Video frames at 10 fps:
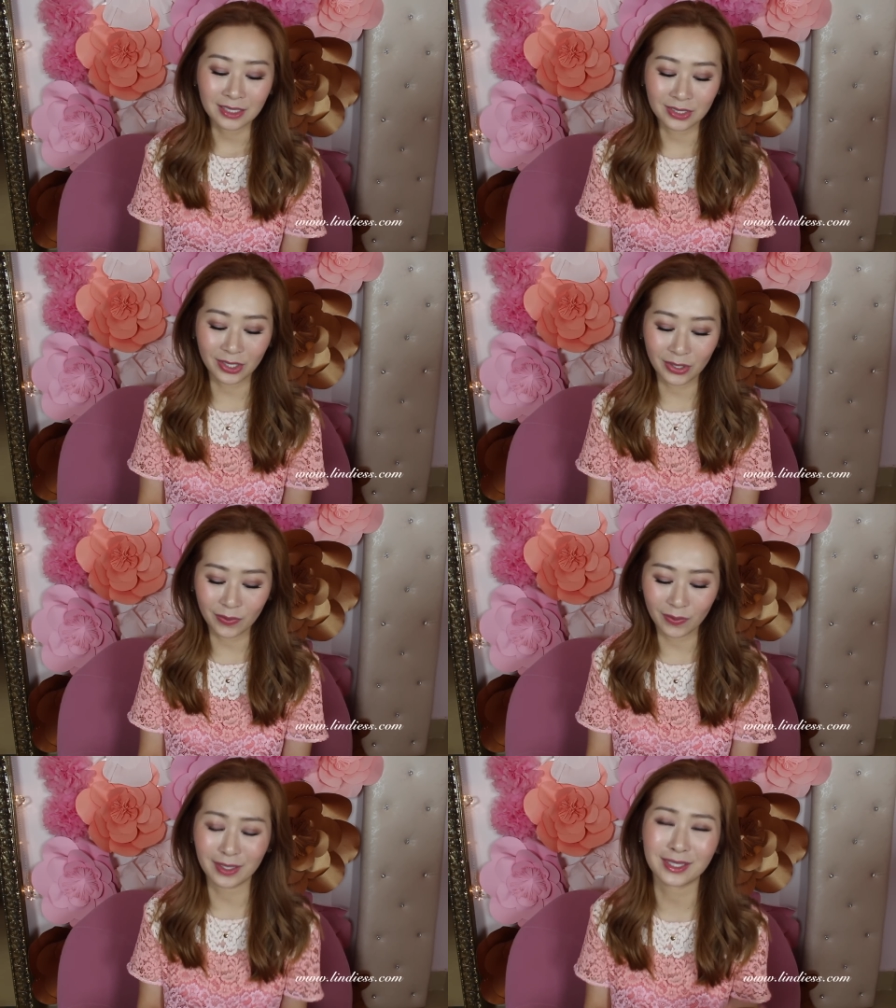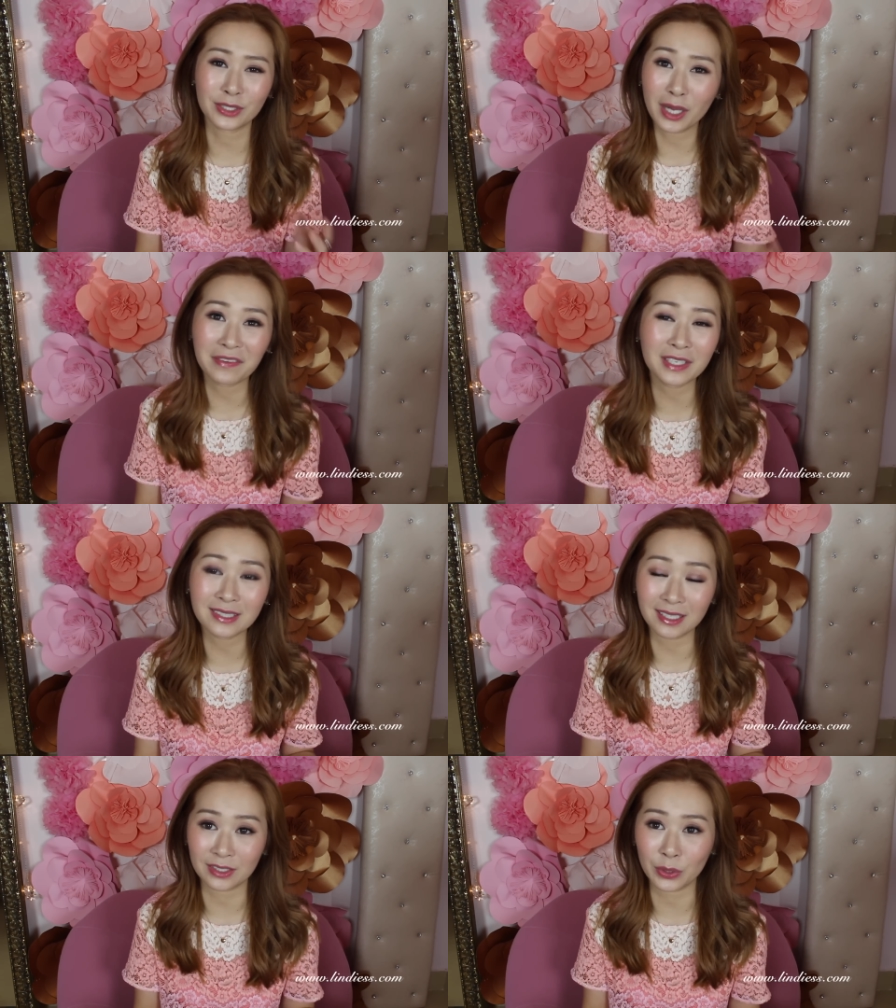So
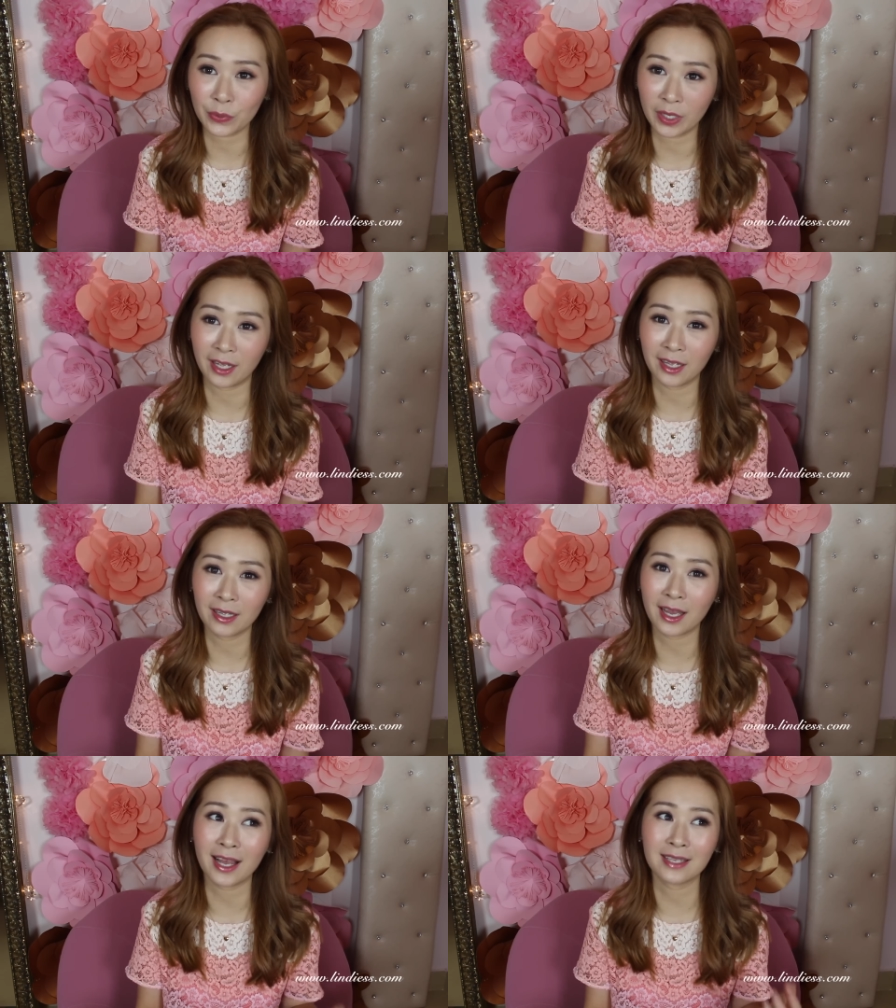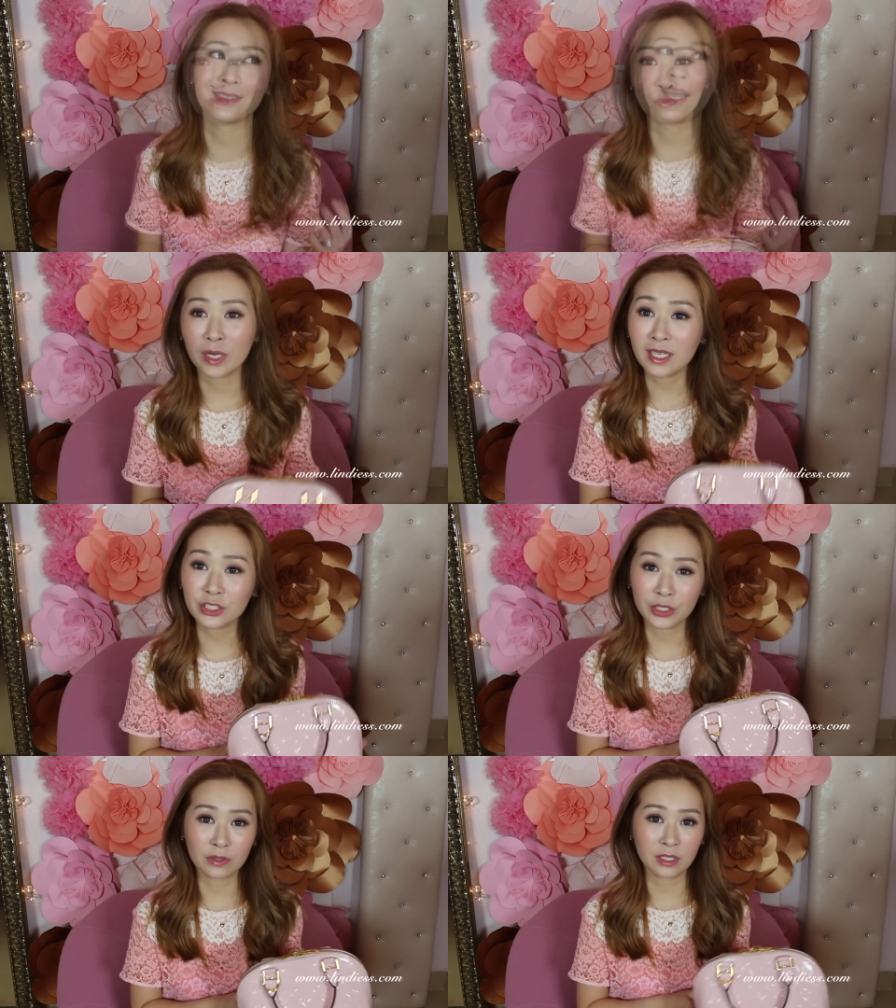service is okay guys. And when I
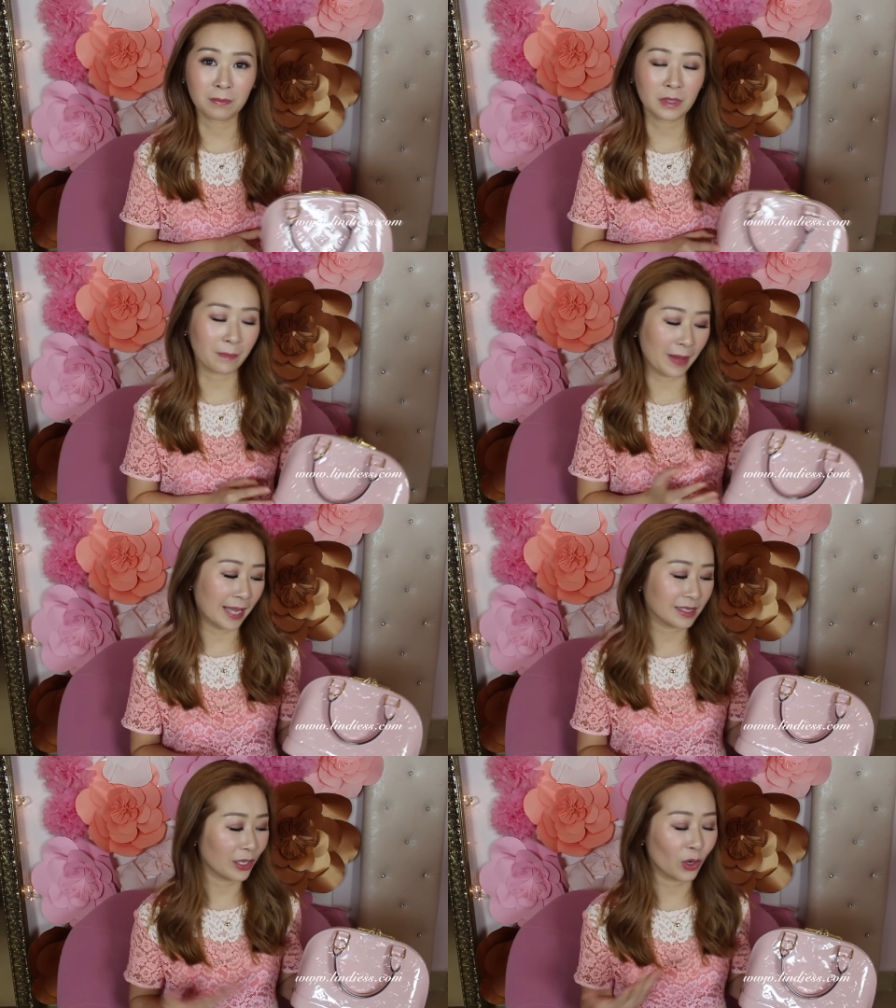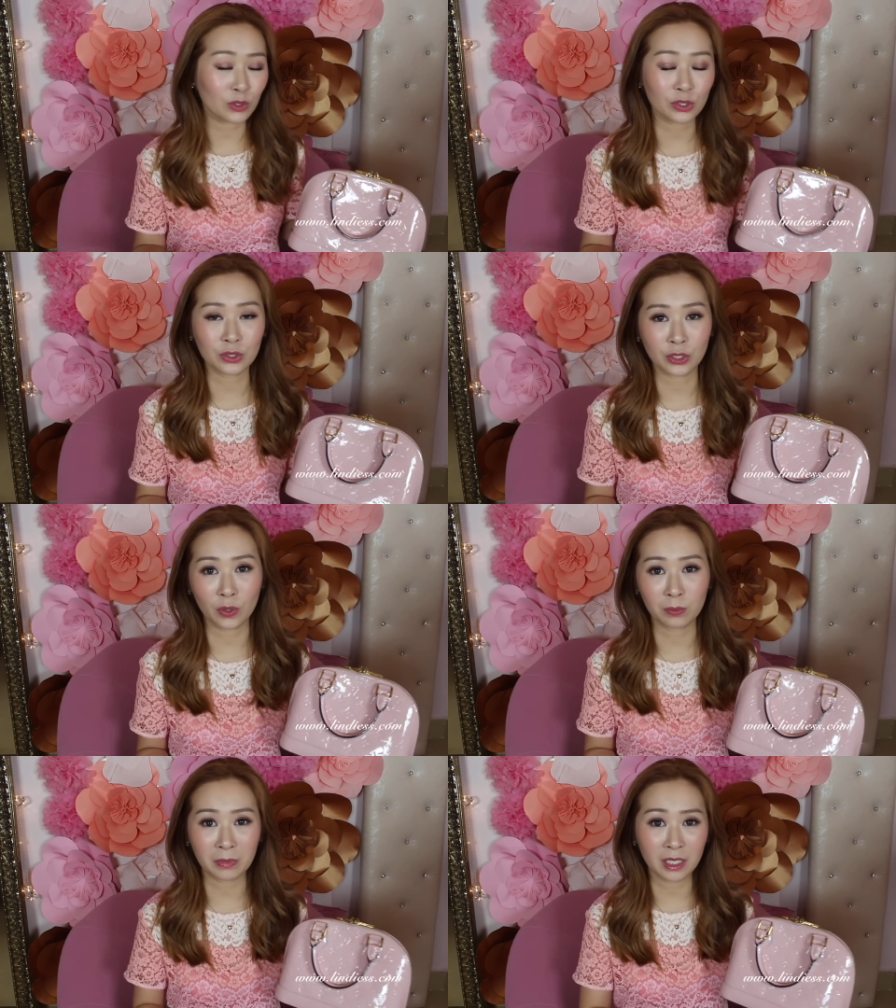showed them the bag, they also
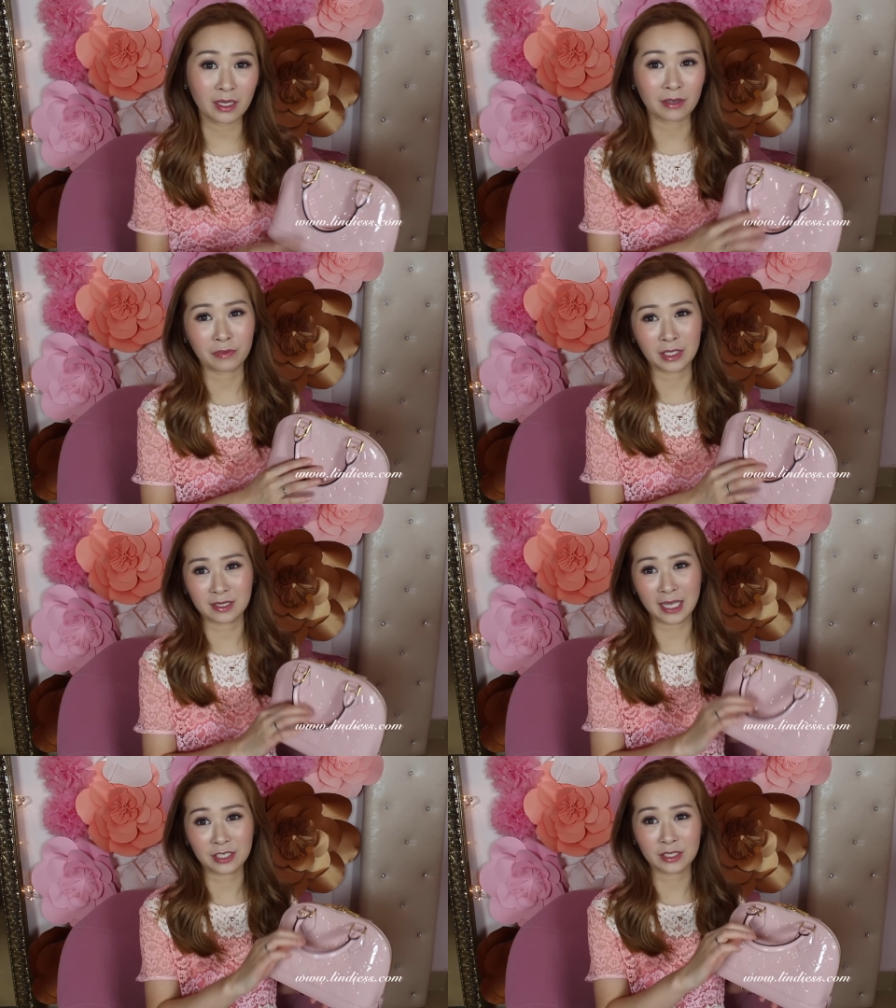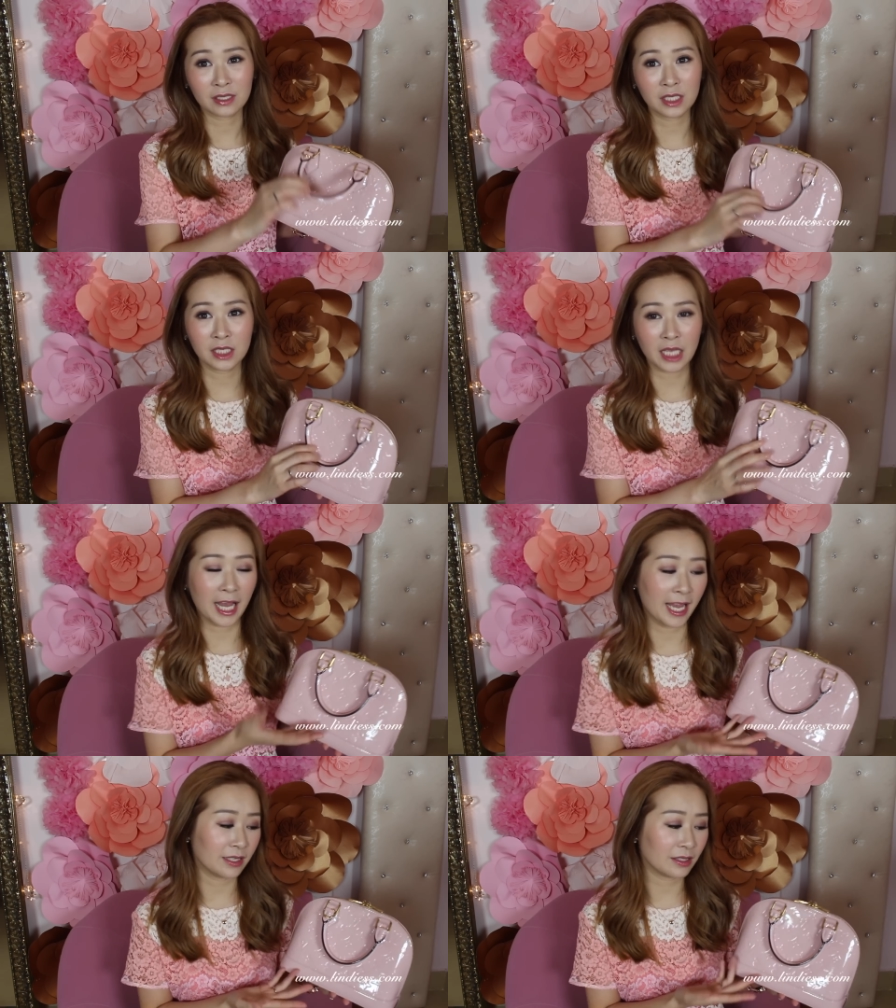told me if it's actually the
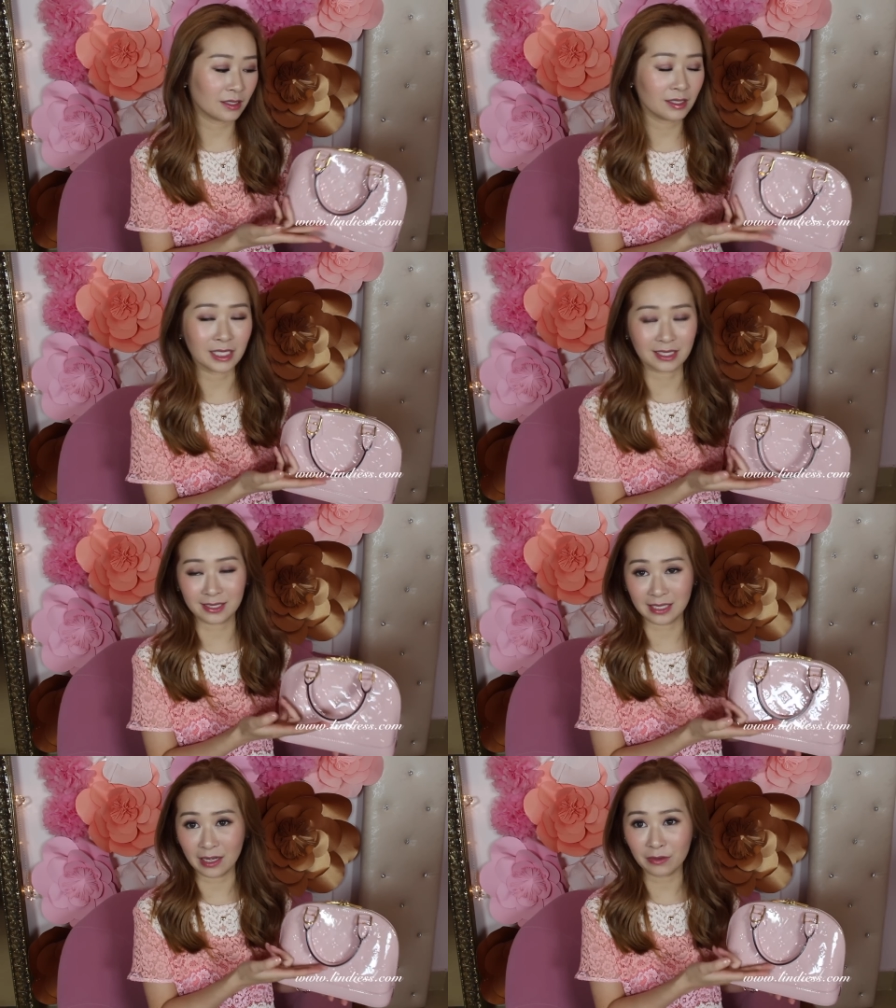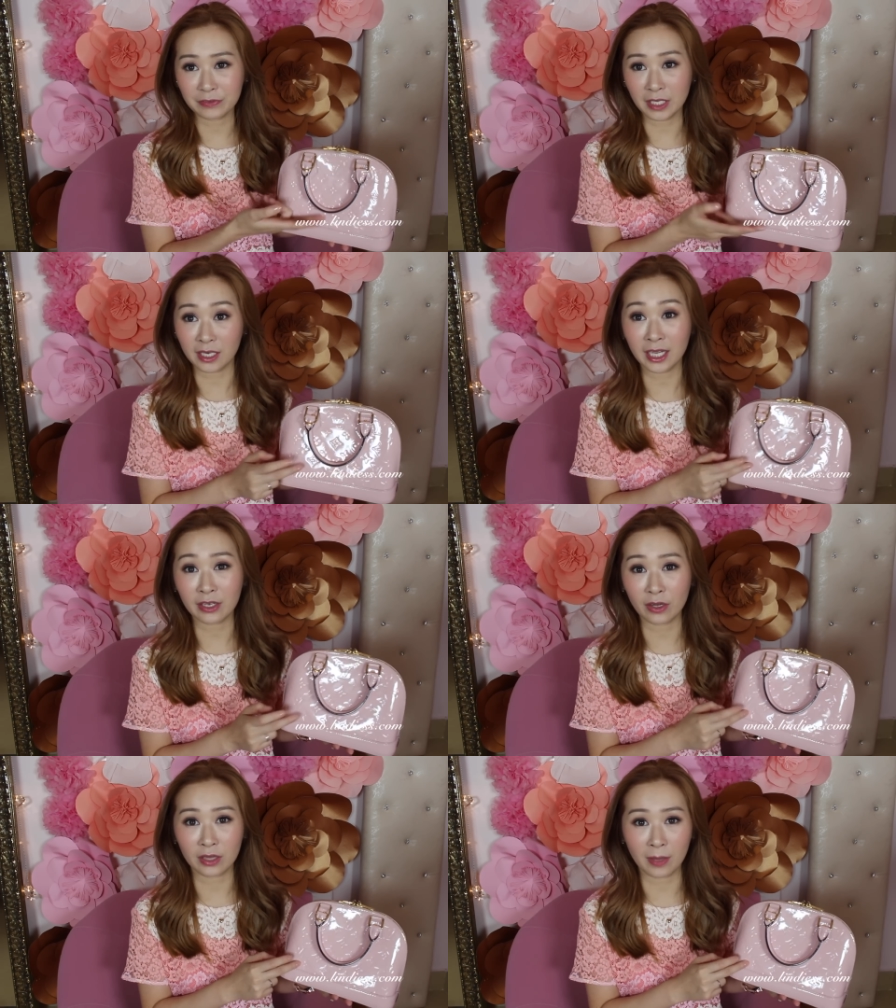handle itself that
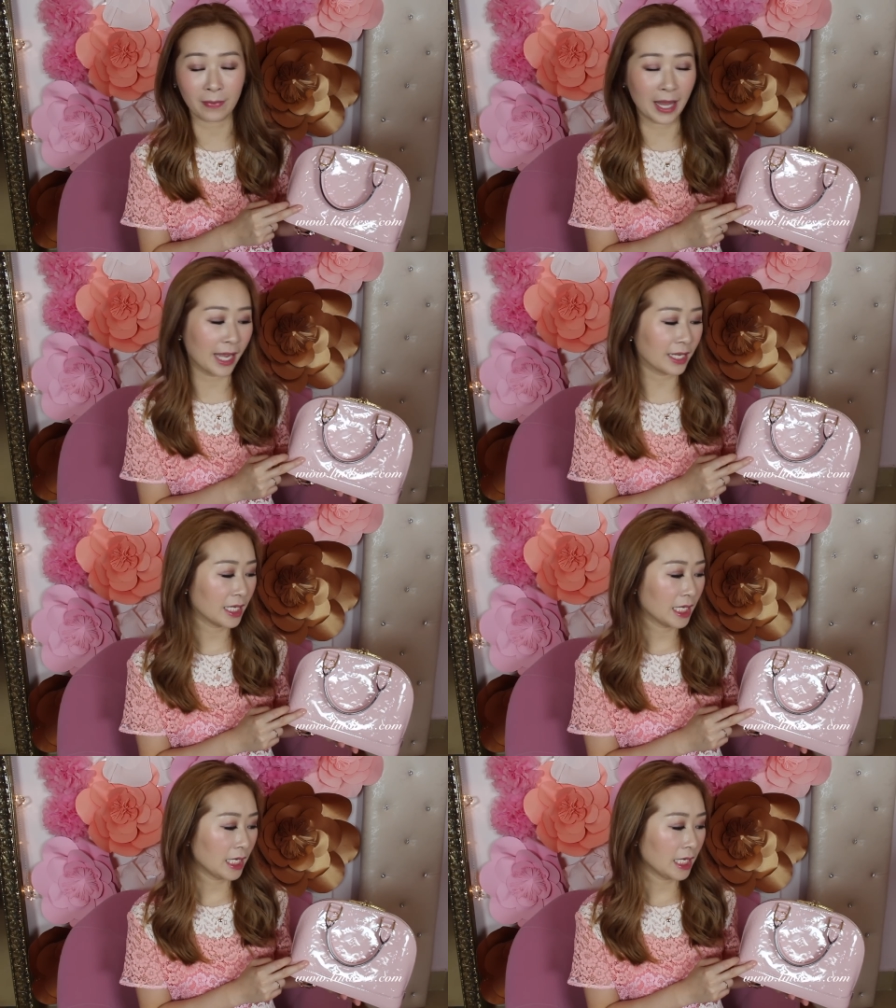hit on the bag